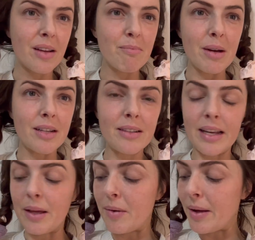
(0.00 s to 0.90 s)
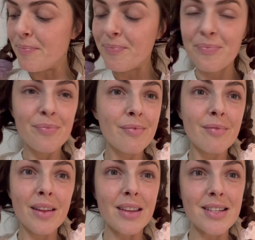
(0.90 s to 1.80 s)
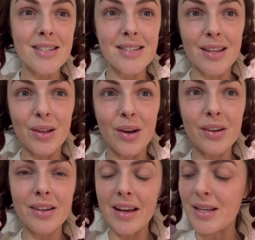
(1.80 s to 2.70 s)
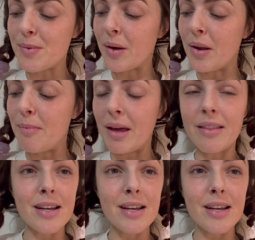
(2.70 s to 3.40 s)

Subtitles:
But anyway, this is the look as we go to bed.